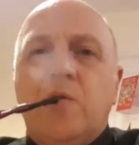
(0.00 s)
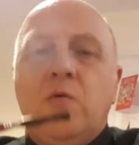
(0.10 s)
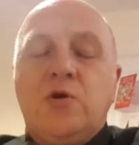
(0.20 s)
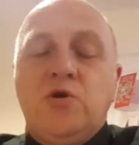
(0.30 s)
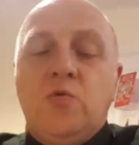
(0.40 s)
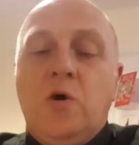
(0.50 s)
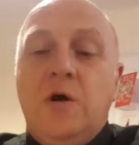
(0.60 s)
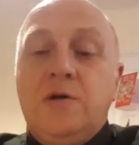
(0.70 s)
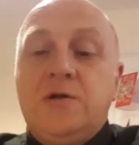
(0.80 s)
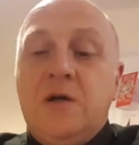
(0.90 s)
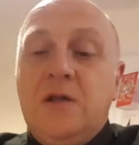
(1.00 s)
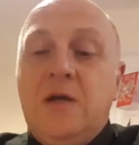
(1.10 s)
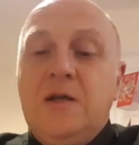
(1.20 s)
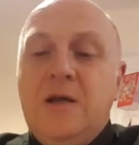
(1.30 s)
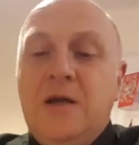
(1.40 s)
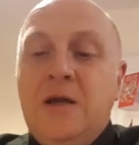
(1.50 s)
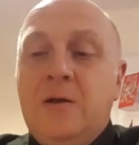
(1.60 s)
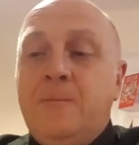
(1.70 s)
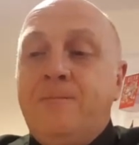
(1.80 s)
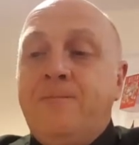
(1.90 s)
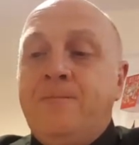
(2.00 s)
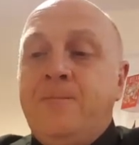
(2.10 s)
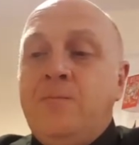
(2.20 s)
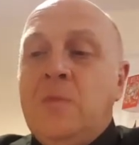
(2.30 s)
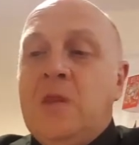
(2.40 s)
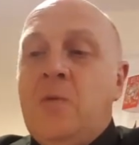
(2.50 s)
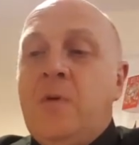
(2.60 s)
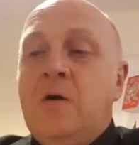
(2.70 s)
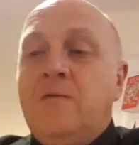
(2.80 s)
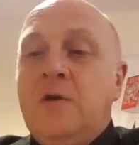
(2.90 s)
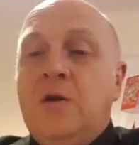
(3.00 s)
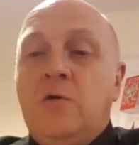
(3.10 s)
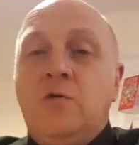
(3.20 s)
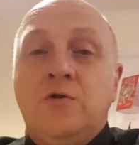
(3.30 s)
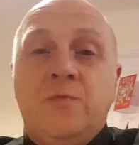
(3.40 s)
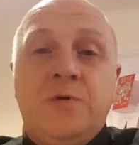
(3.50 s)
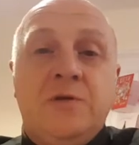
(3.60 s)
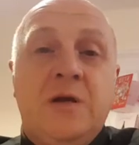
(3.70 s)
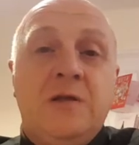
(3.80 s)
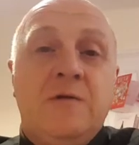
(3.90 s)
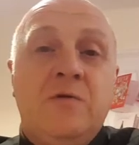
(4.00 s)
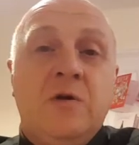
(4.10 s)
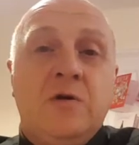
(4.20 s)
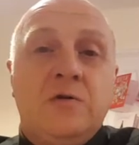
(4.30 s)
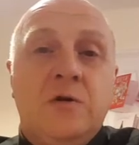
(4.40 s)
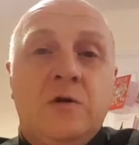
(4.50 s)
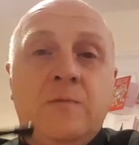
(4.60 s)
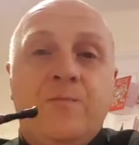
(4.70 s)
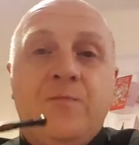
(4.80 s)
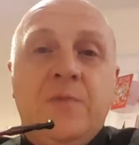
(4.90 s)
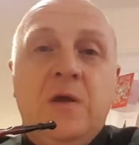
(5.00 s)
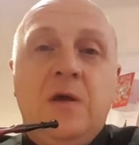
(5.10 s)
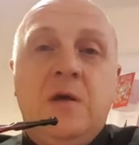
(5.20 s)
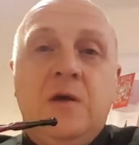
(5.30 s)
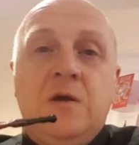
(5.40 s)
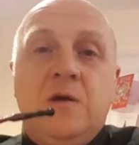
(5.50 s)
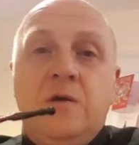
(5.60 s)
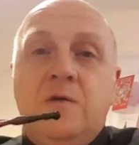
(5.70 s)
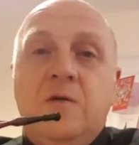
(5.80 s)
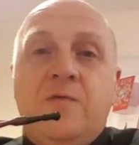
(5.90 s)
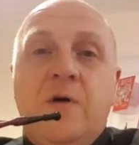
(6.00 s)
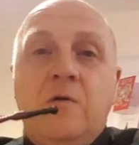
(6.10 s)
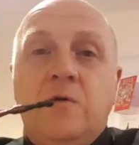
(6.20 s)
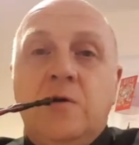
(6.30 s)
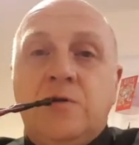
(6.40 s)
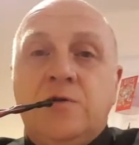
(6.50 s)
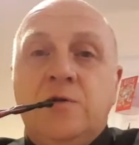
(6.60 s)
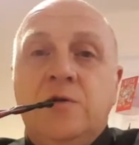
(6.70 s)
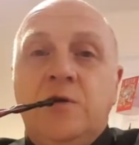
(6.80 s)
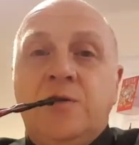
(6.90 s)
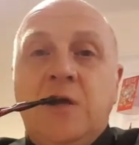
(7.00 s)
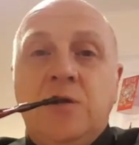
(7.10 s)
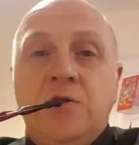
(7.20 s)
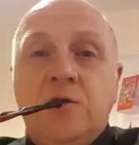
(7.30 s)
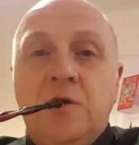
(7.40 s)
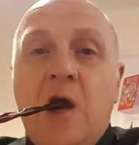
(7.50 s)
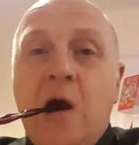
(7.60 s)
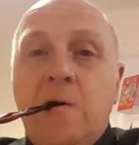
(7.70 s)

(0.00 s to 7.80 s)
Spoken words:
Which is why I say they both need 100% of your sort of your focus and your attention.